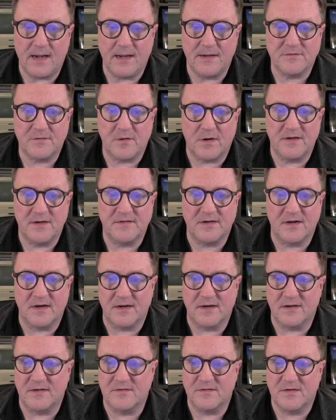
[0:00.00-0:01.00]
So I
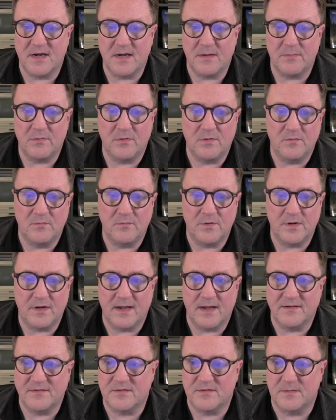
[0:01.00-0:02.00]
select the table, we
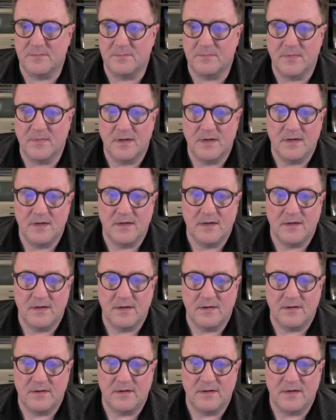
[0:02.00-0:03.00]
get some
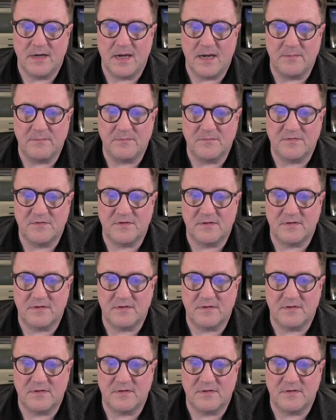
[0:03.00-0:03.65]
names